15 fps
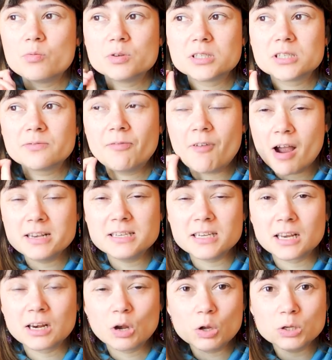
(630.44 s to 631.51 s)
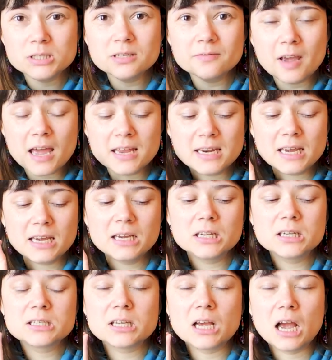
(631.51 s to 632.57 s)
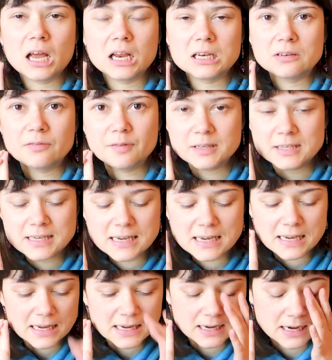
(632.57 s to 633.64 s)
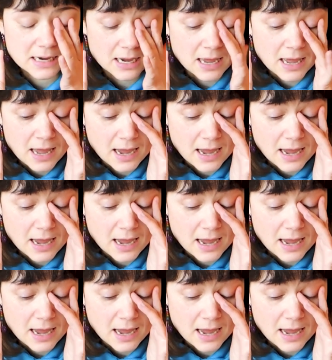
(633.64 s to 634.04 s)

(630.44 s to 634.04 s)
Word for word: was fighting lots of headaches and fatigue